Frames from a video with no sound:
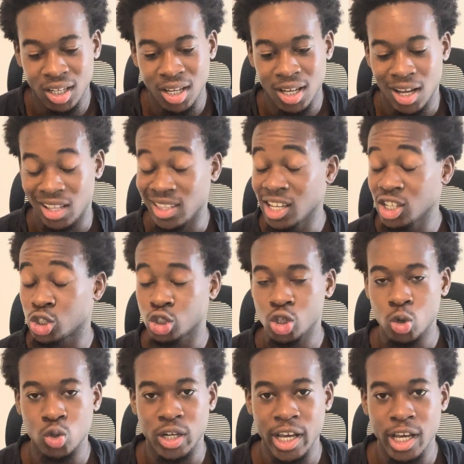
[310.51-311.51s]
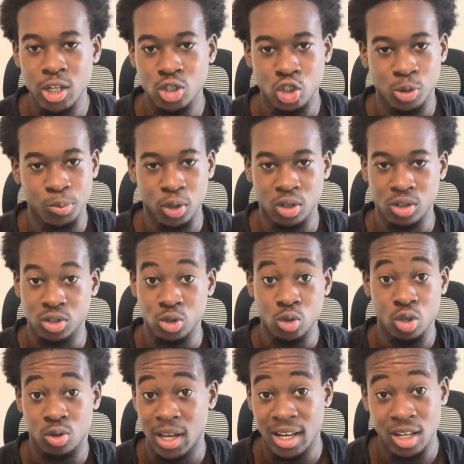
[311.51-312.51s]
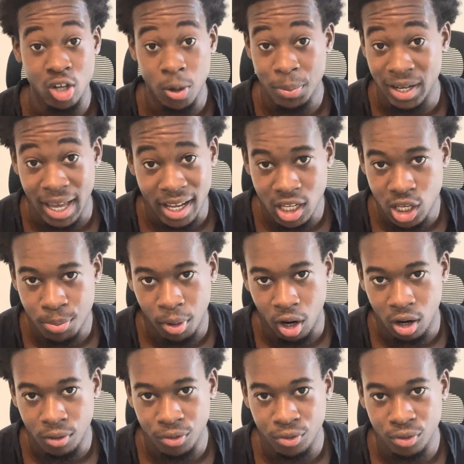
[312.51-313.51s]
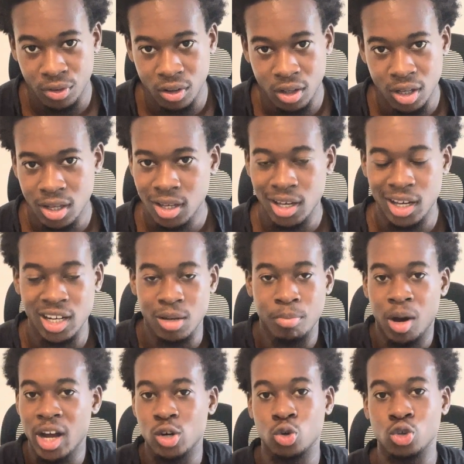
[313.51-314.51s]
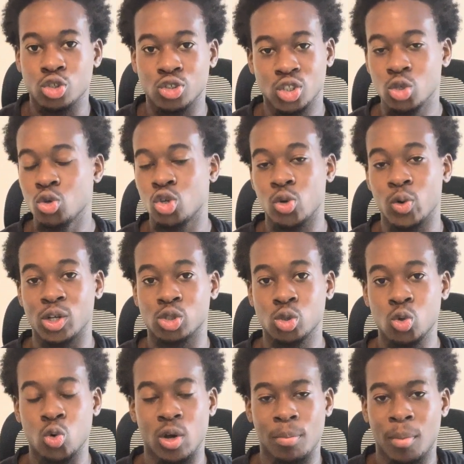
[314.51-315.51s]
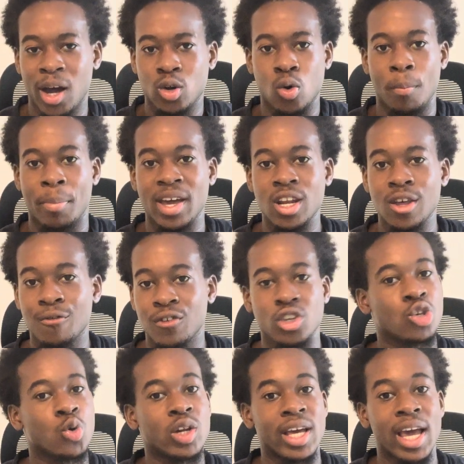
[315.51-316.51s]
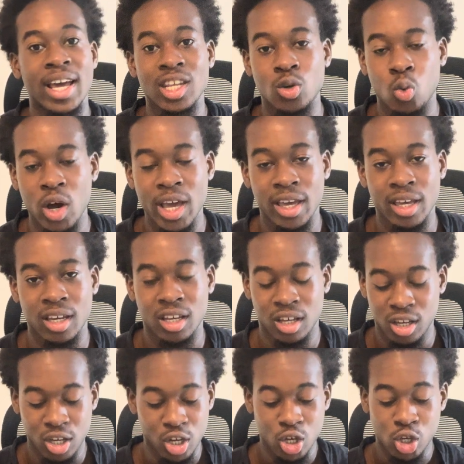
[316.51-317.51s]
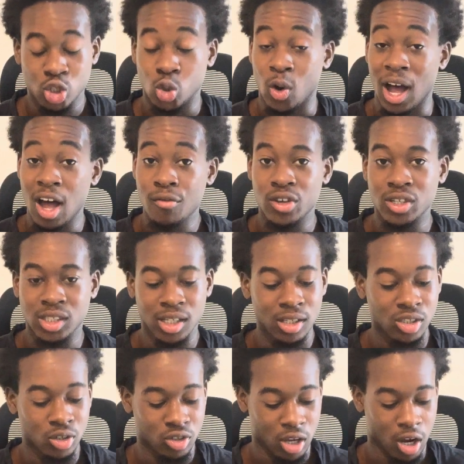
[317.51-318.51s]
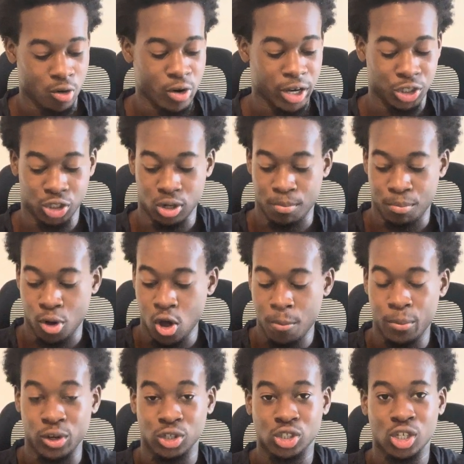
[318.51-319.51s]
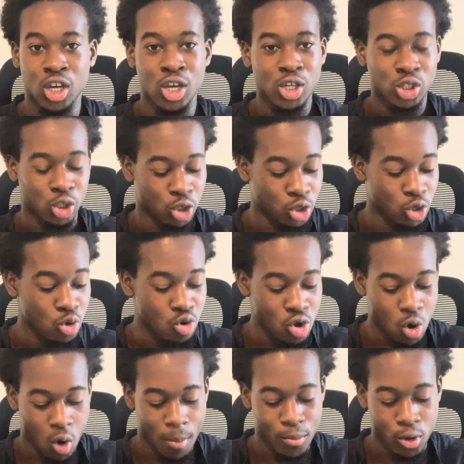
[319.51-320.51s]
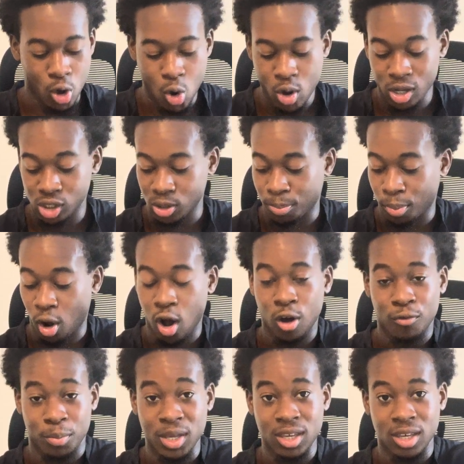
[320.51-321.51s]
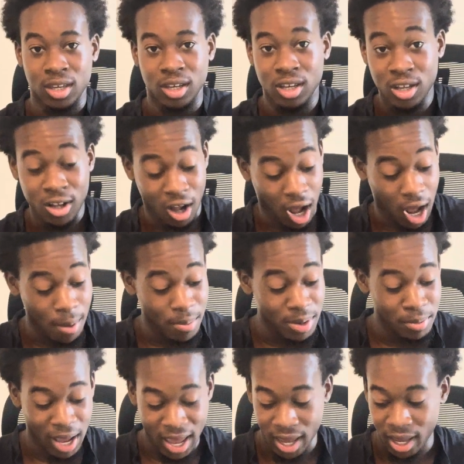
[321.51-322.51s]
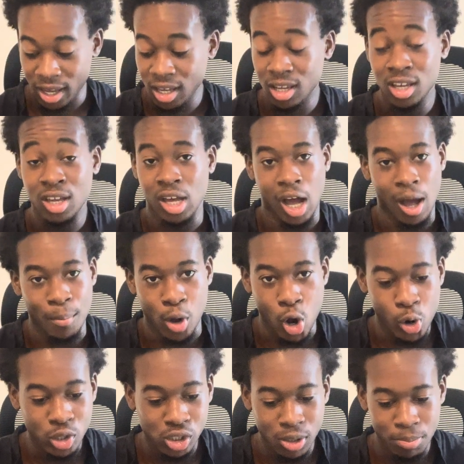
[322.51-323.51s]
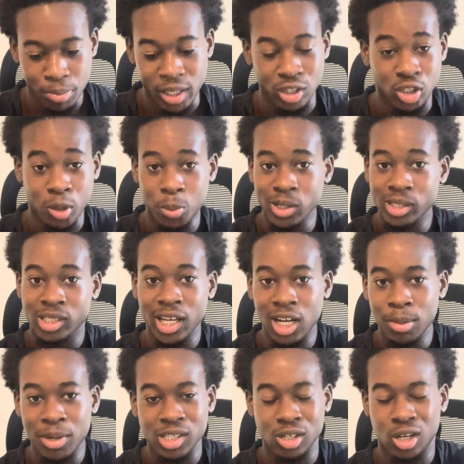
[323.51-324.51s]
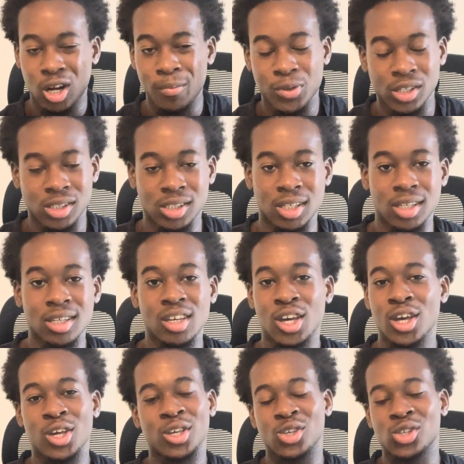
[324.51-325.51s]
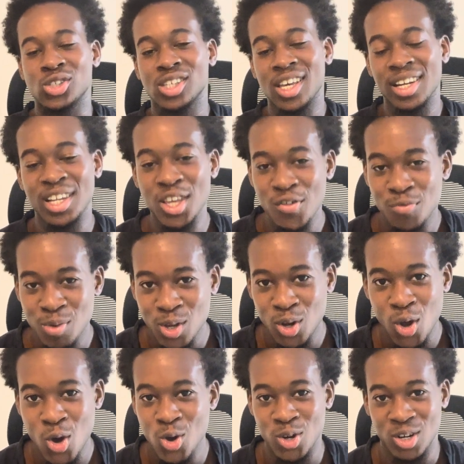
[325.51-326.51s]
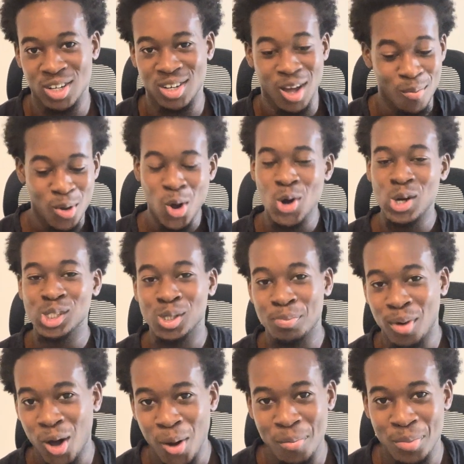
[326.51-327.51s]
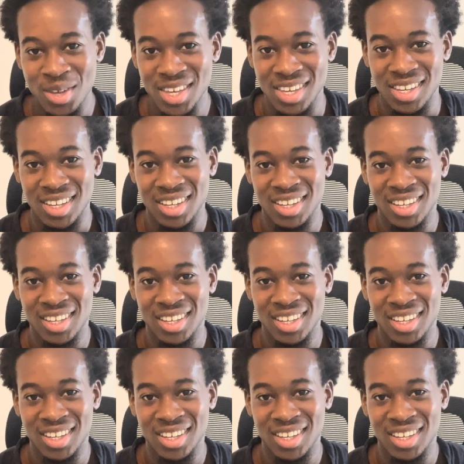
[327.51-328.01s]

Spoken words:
And that's so dangerous because you could end up in any path and it might not suit you at all. It might not benefit you in any way. So have a sense of direction and purpose. So you know, I'm going to path B. I'm in A, I'm going to B. Someone's telling me to come to C. You say, leave me alone. I'm going to part B.